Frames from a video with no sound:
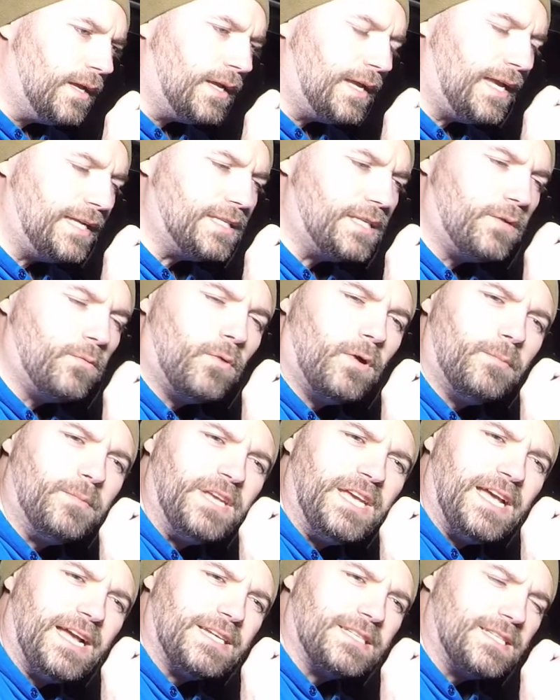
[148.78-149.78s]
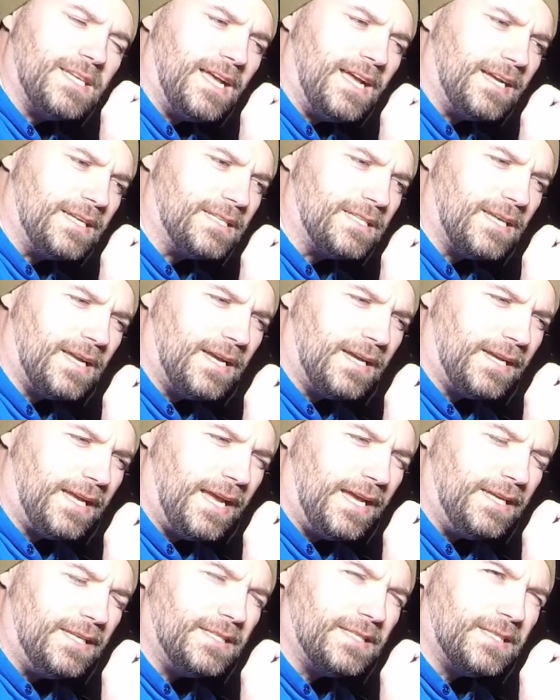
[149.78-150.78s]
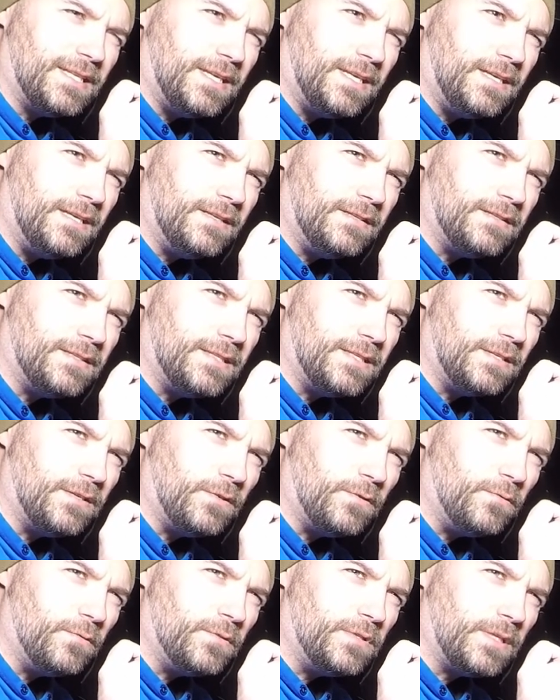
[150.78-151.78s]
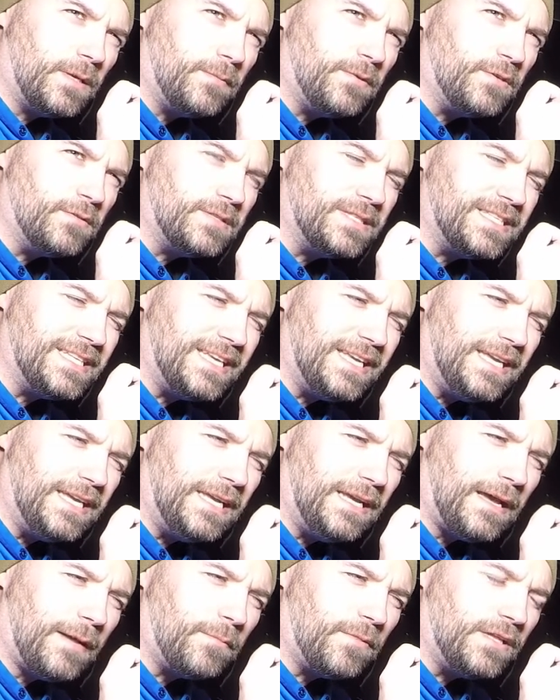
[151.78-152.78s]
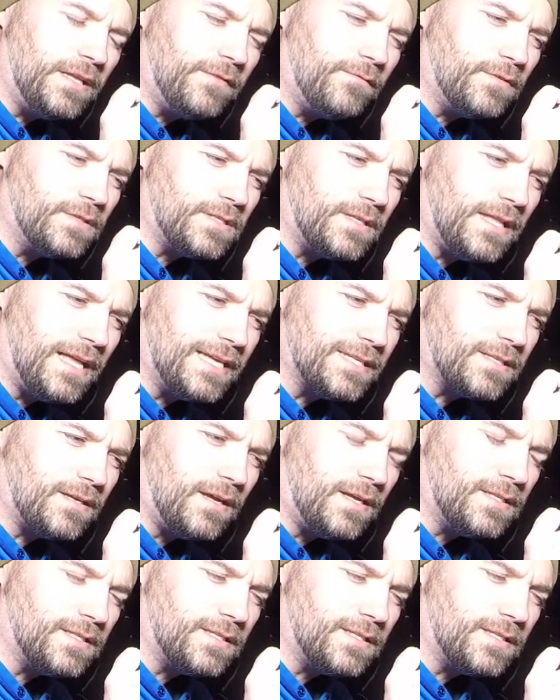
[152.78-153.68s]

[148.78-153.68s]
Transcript: KC1BXX, uh, KC2WT, I believe was the last call